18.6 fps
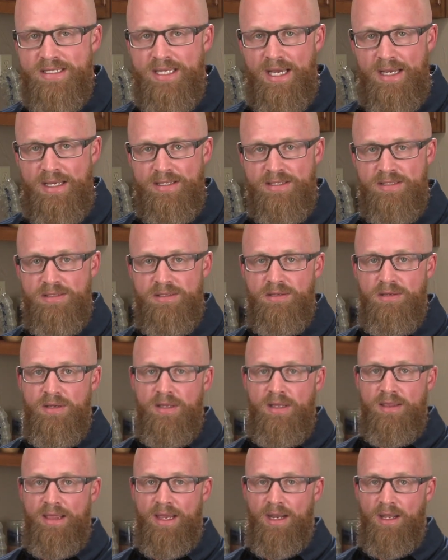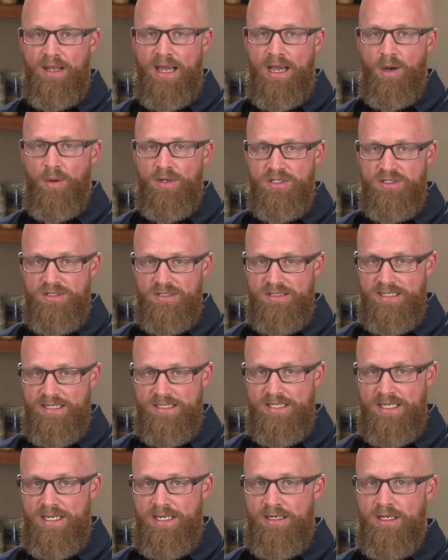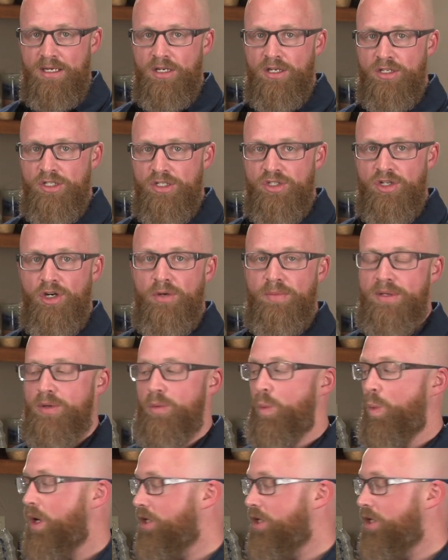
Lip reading: tests that allow us to dictate and determine